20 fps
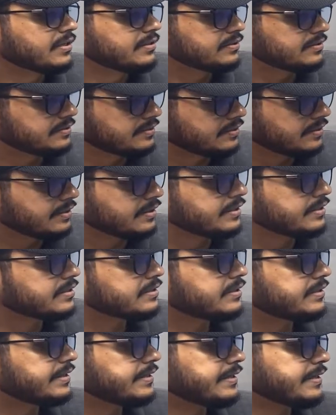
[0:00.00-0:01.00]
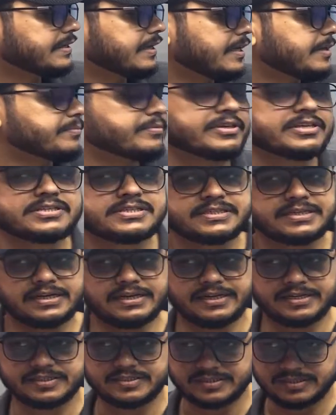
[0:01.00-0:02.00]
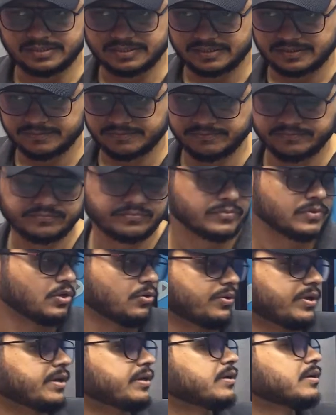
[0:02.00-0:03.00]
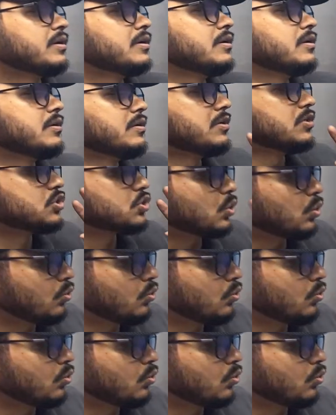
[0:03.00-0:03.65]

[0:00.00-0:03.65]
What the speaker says: The third data type is collections. Okay, so